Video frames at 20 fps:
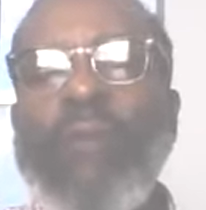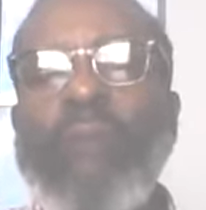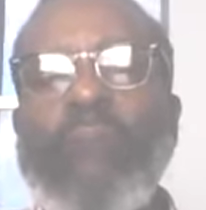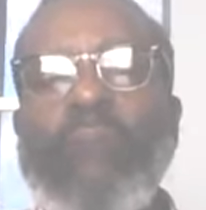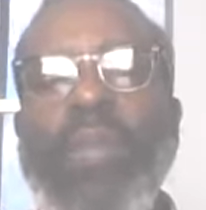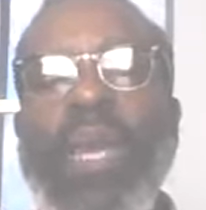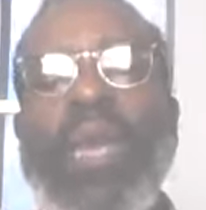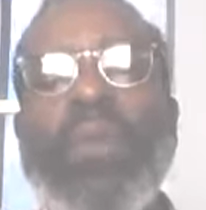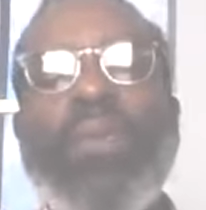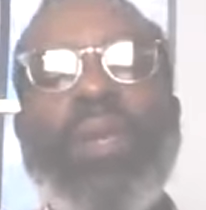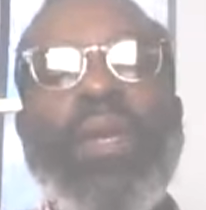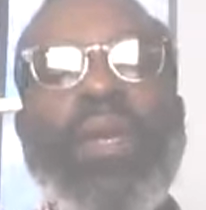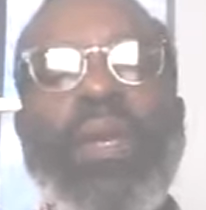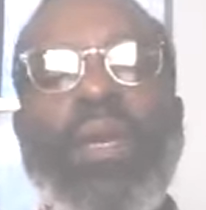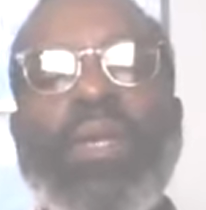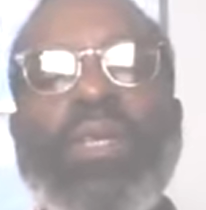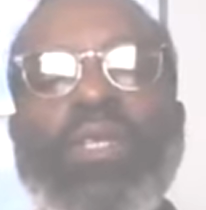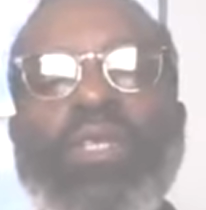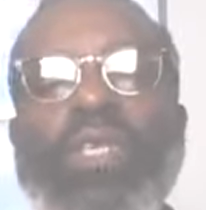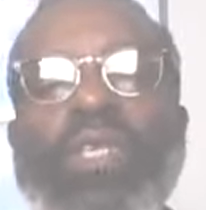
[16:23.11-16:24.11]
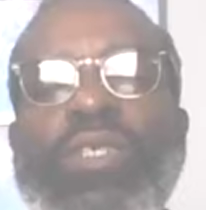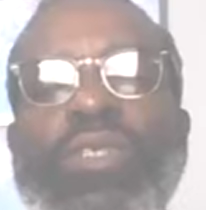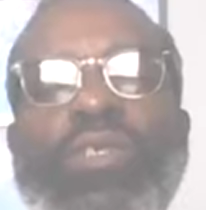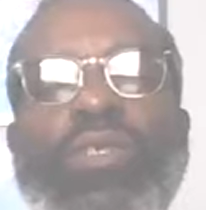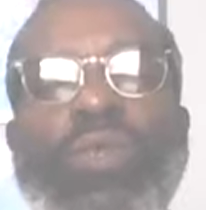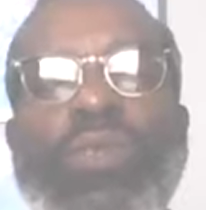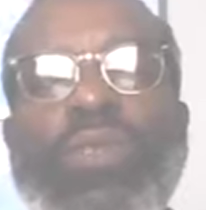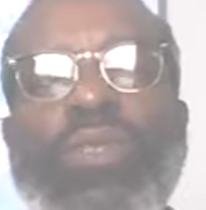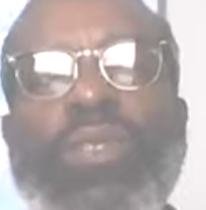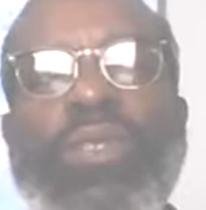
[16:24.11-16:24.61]
Maybe Jesus
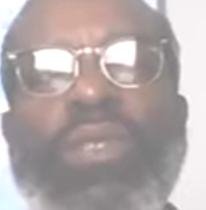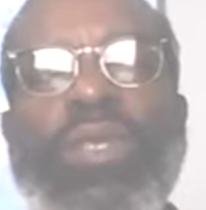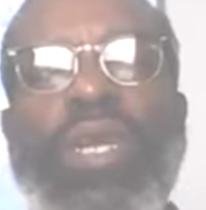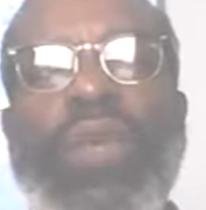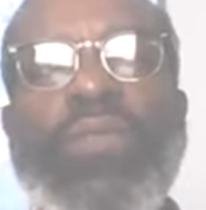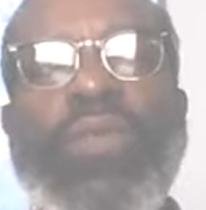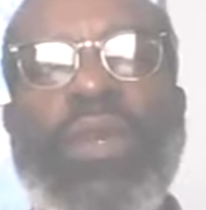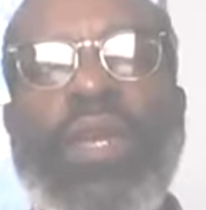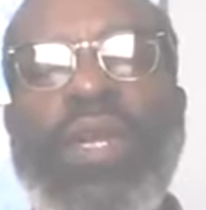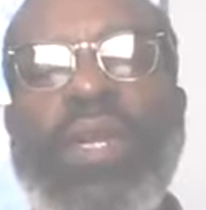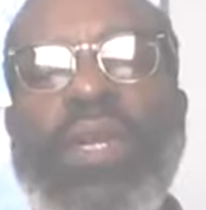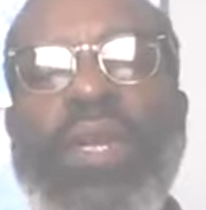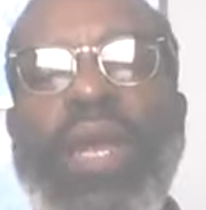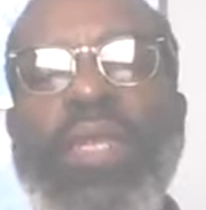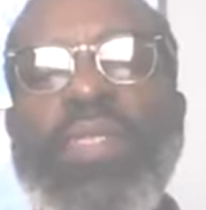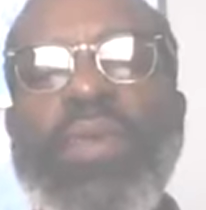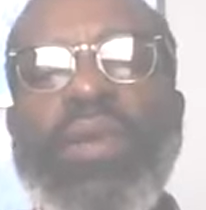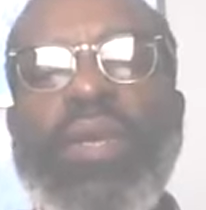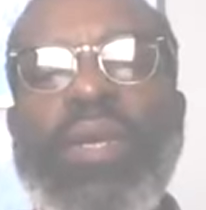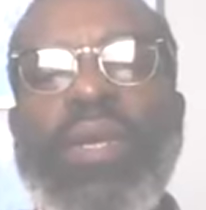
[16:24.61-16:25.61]
was giving another